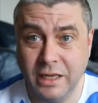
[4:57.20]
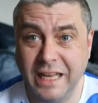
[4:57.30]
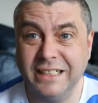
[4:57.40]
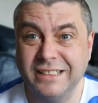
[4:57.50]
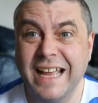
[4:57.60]

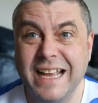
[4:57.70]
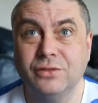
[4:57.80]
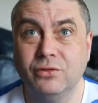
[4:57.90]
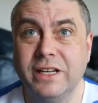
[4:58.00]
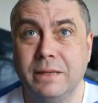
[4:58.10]
and it
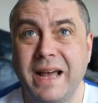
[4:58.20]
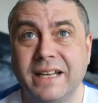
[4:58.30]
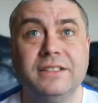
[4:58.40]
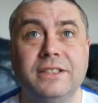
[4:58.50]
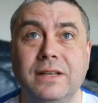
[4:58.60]
stays really
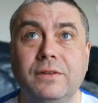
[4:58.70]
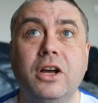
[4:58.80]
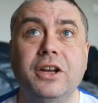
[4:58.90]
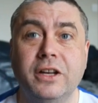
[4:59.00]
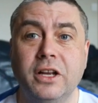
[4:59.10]
bad until level
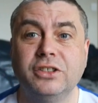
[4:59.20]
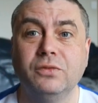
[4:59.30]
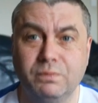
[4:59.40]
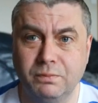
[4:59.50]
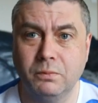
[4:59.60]
99. So
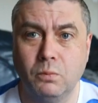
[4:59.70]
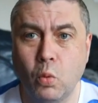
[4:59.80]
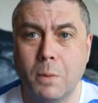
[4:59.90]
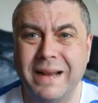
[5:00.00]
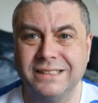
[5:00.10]

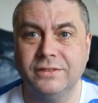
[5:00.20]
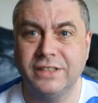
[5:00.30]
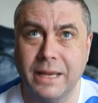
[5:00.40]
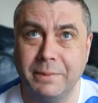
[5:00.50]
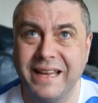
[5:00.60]
one massive
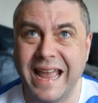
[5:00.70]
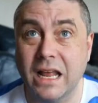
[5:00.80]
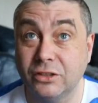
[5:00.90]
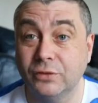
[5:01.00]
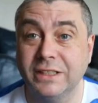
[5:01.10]
tip,
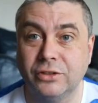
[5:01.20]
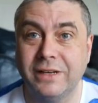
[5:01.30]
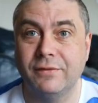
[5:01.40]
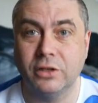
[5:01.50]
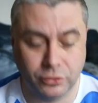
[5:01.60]
get something to
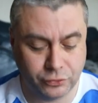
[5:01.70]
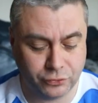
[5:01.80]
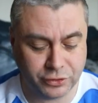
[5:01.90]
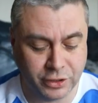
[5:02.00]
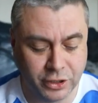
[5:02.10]
level
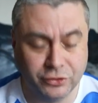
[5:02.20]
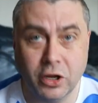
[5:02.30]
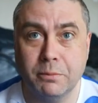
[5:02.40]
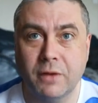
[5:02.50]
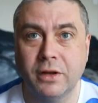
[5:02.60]
100.
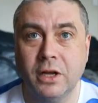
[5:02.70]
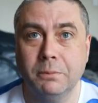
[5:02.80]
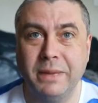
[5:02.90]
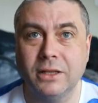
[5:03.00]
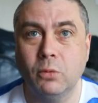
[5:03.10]
Don't bother,
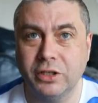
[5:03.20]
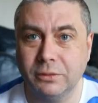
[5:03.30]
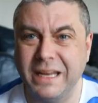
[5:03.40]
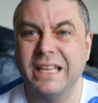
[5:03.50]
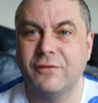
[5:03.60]

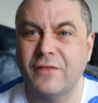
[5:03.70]
pick your